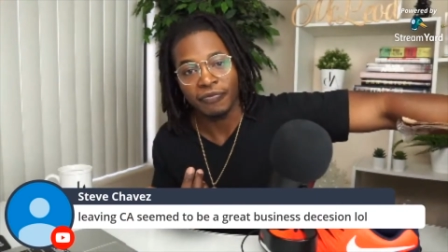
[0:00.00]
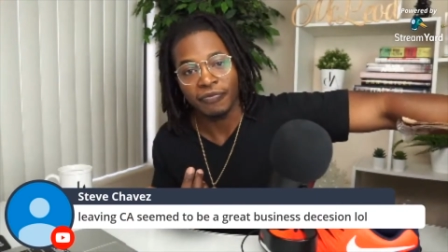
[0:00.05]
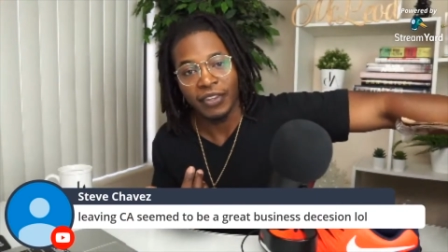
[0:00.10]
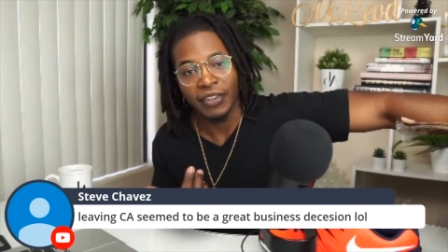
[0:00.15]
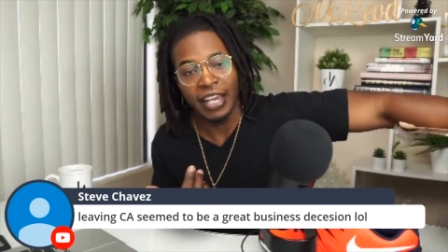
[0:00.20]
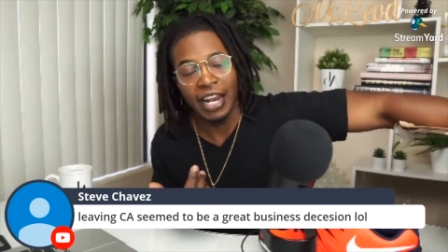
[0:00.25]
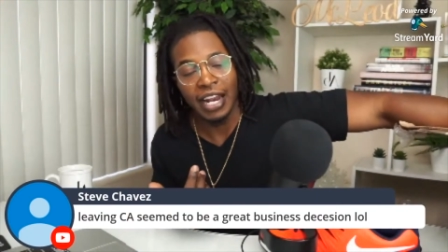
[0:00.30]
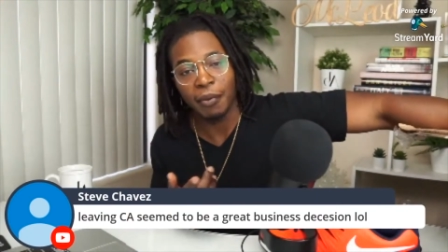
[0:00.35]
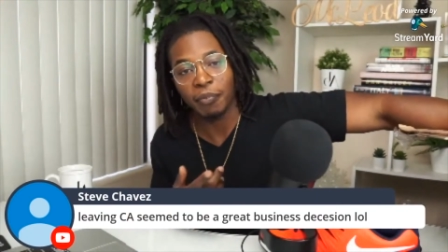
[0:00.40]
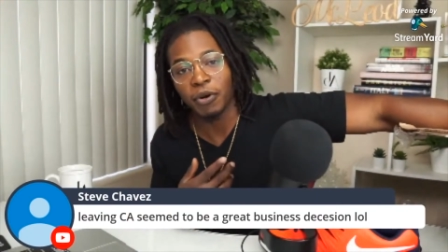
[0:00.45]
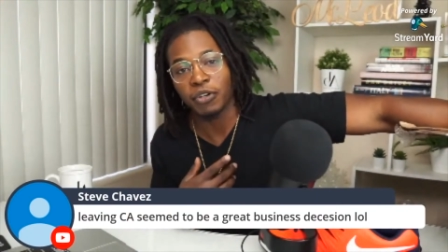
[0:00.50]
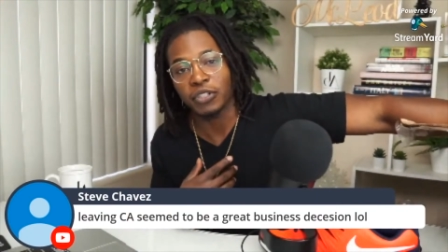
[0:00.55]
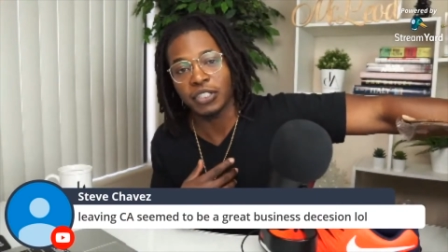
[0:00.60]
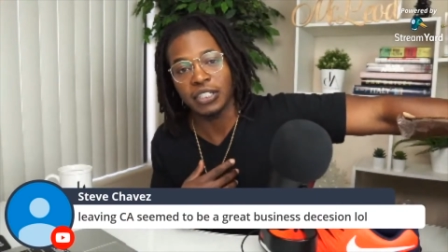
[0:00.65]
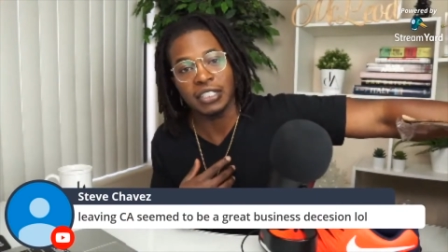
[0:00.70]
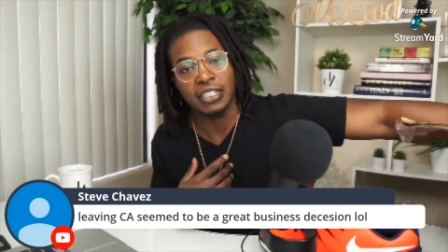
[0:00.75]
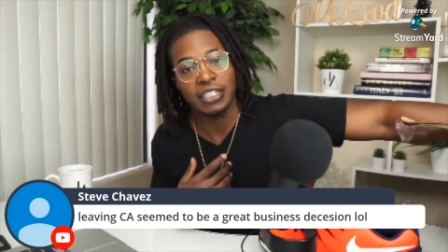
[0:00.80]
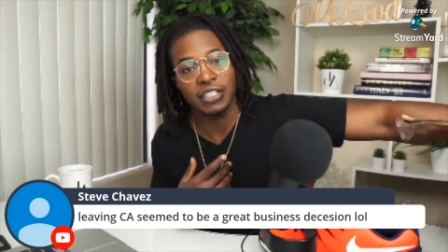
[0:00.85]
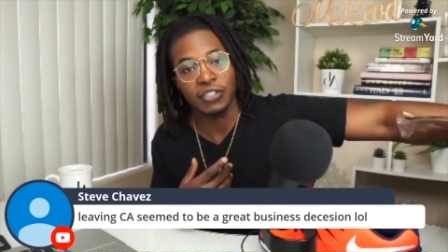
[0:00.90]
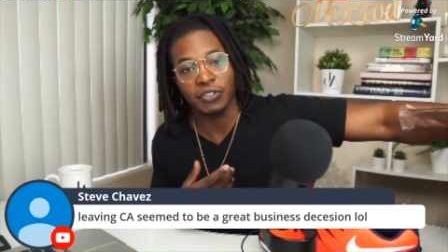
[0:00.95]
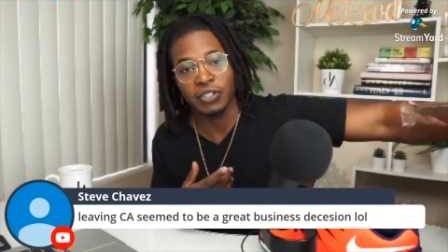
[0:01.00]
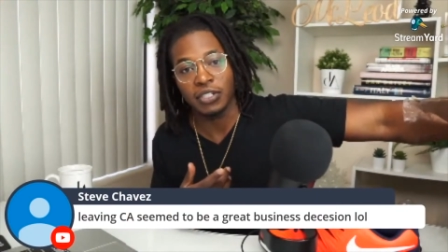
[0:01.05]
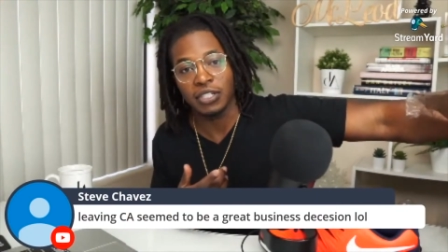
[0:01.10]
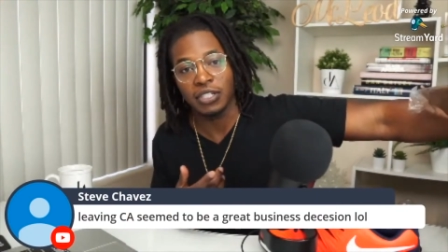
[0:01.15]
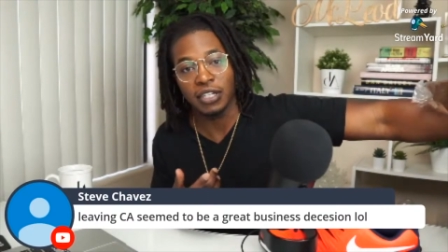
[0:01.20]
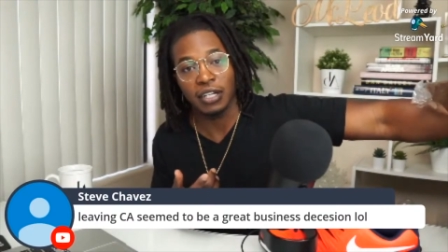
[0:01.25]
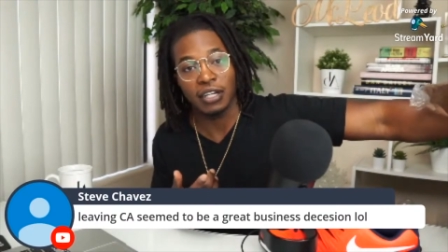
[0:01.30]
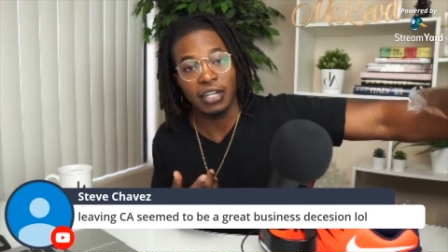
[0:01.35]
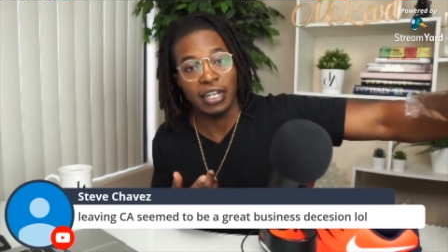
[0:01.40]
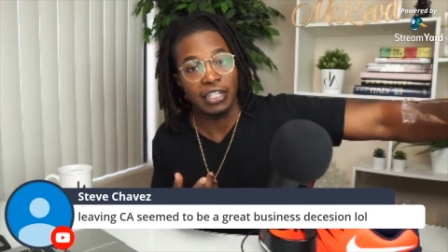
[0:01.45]
and I purchased these on
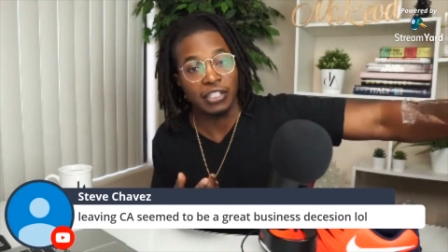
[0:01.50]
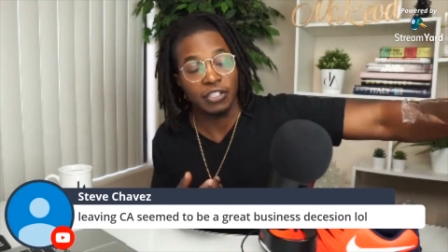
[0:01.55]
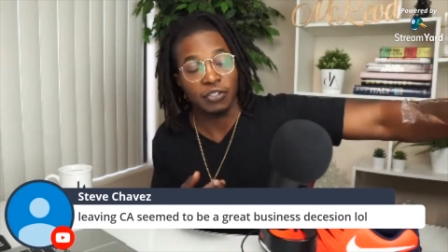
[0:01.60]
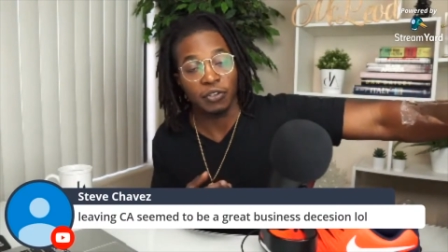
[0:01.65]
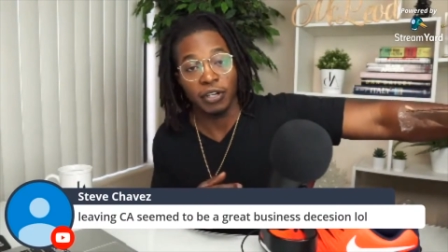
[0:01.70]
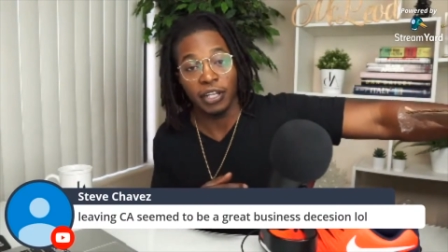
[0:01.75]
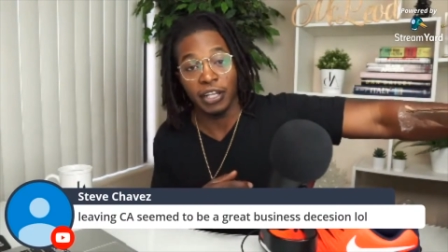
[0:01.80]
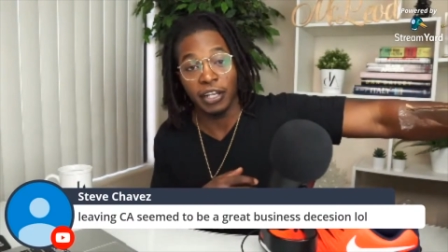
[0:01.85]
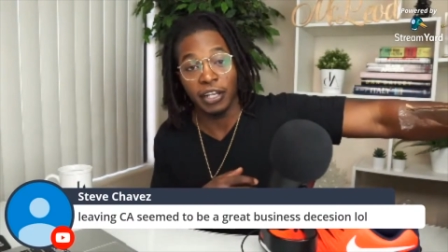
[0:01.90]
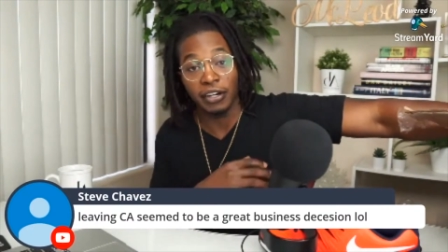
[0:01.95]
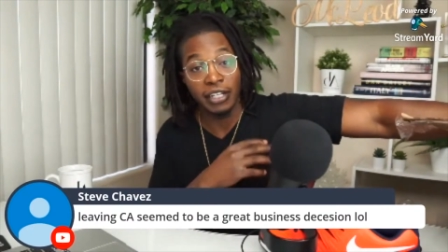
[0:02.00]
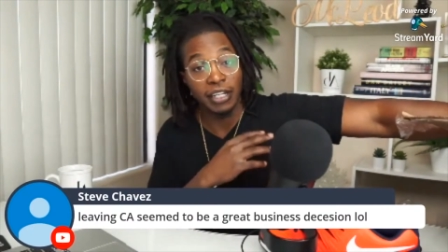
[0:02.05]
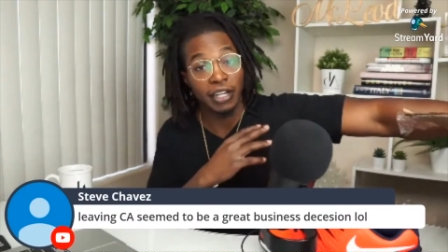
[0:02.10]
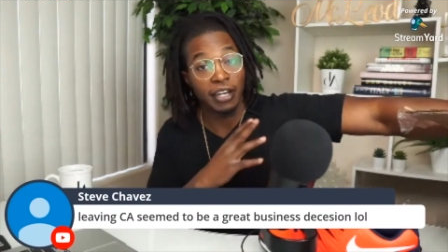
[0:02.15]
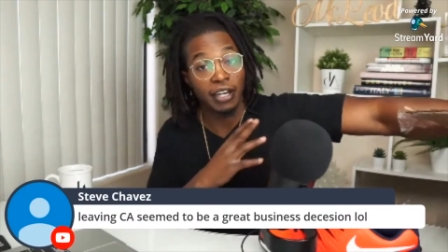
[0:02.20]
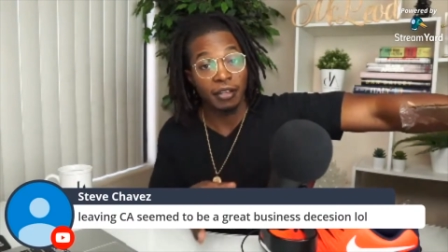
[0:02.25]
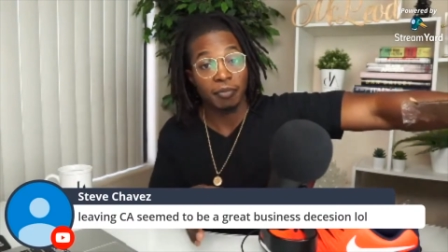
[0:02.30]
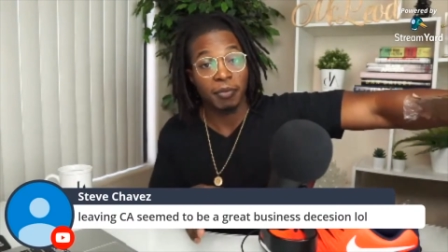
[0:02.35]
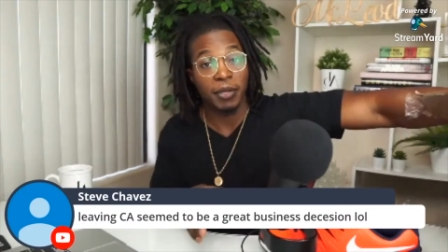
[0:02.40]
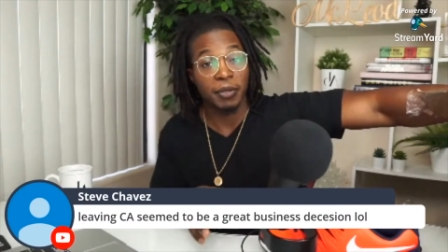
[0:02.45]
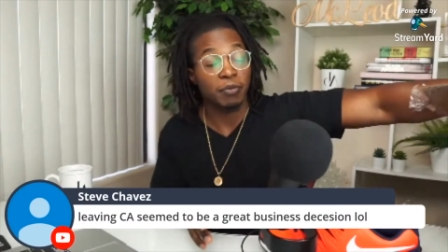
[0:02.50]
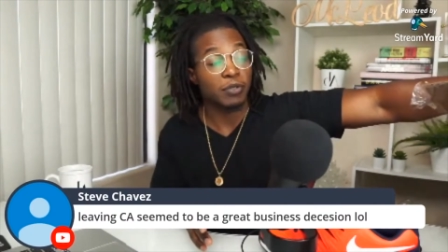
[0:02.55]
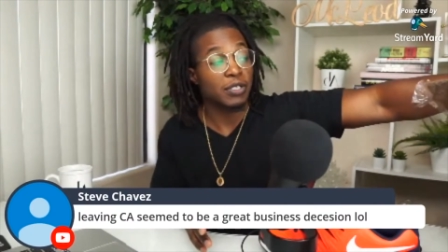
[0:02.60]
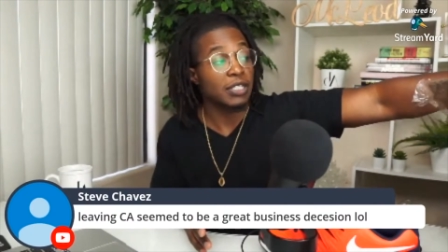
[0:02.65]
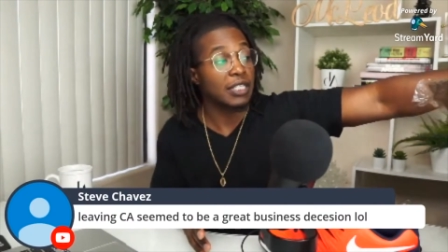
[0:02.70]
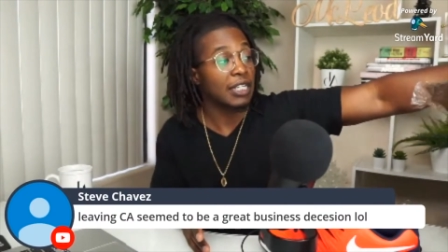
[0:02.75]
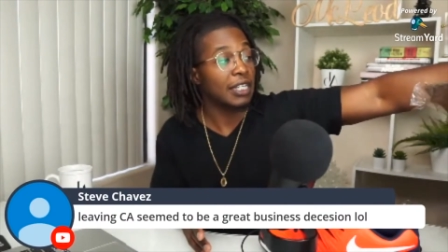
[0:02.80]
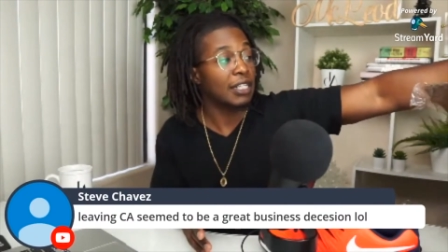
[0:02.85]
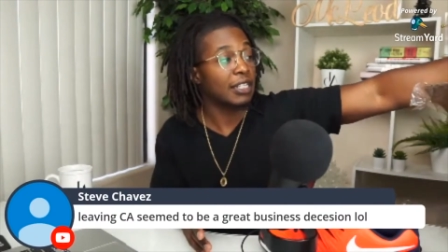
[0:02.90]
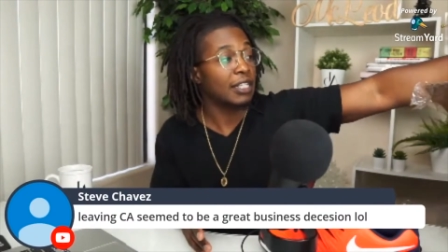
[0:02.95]
Sunday. So clearly other people
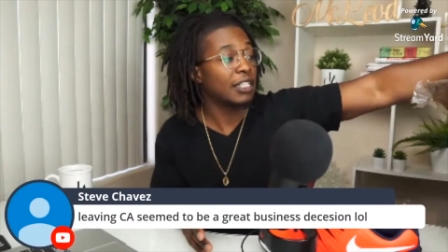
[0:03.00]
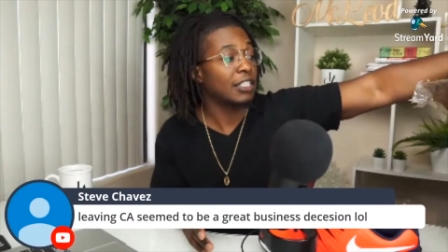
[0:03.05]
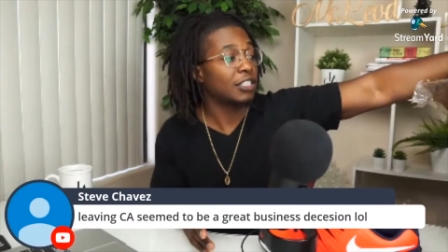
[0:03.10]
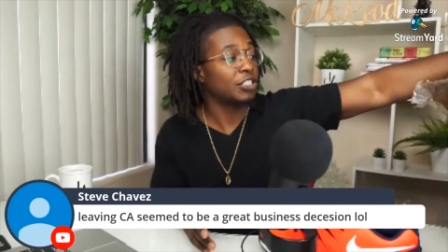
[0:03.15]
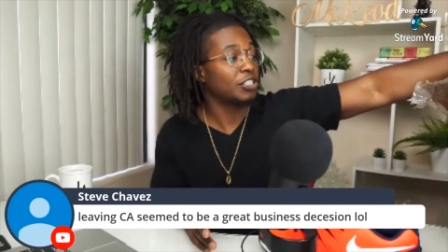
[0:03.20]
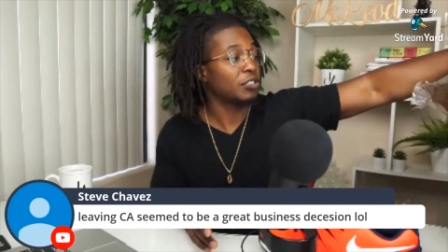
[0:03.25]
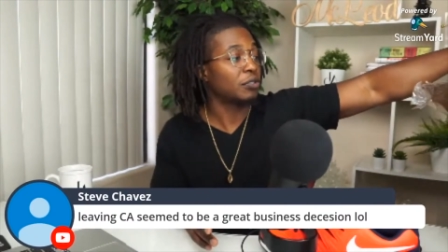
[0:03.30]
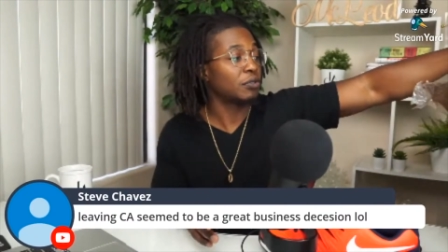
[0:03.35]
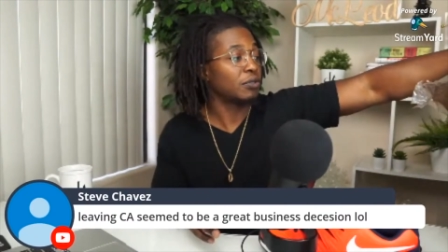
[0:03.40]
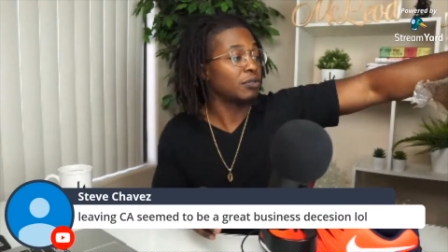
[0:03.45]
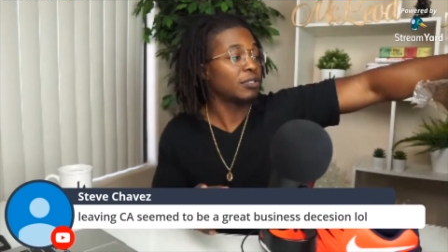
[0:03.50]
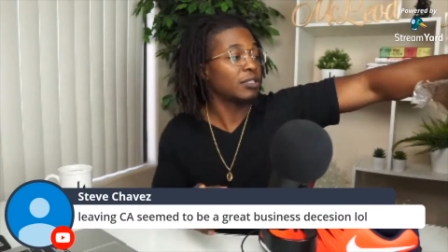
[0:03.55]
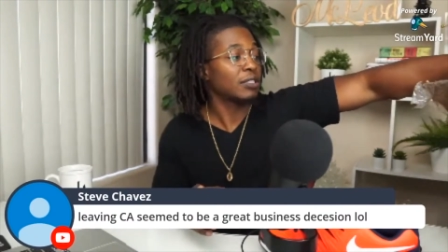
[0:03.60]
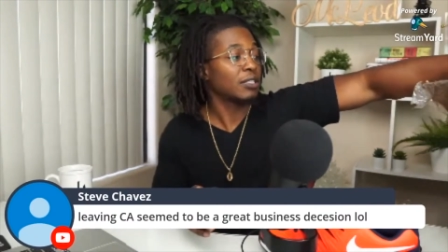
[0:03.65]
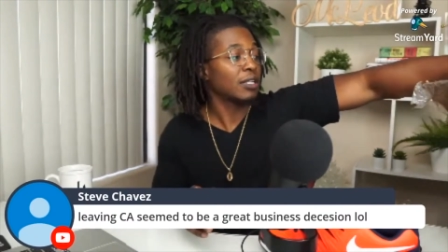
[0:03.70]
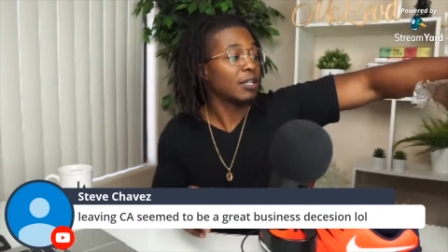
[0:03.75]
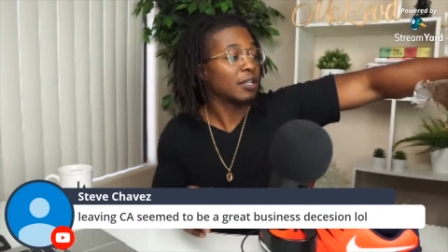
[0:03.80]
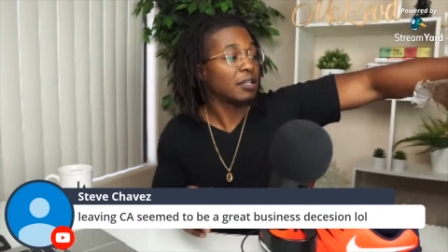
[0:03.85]
seeing these shoes